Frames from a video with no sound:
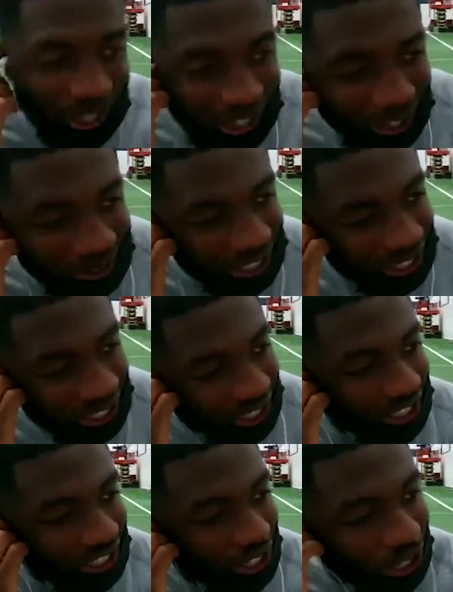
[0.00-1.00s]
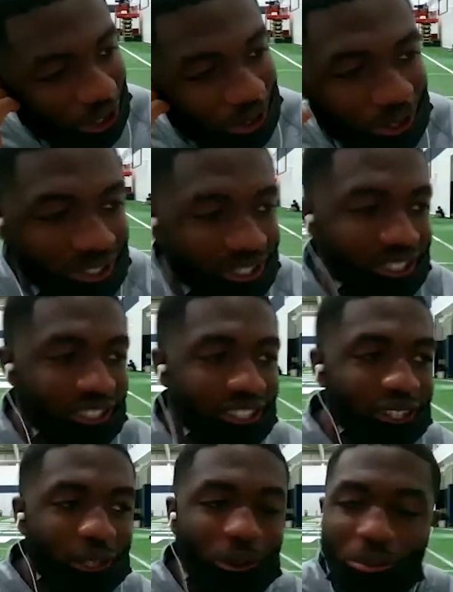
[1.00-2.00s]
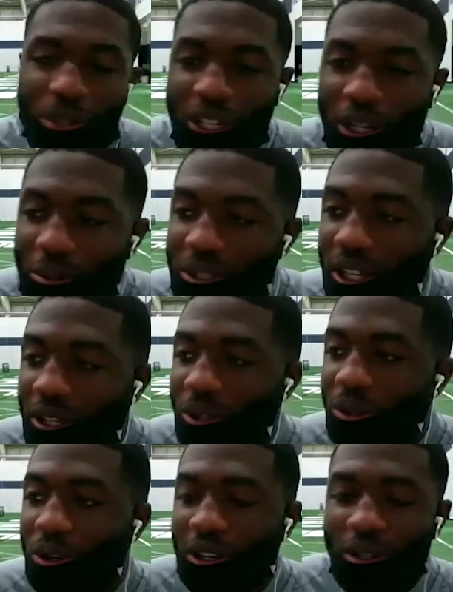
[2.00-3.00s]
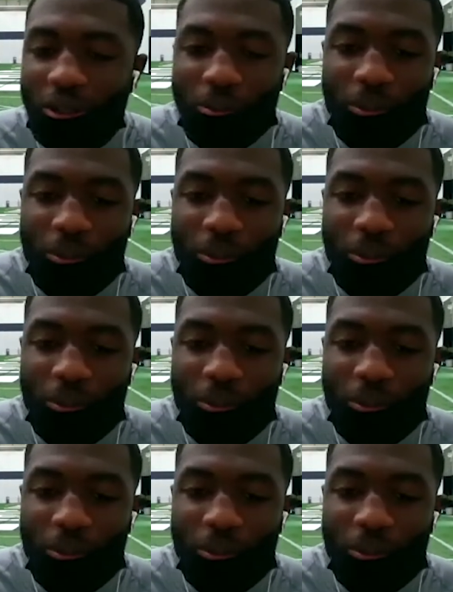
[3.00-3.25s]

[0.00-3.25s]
I would love to, you know, be in upstate New York.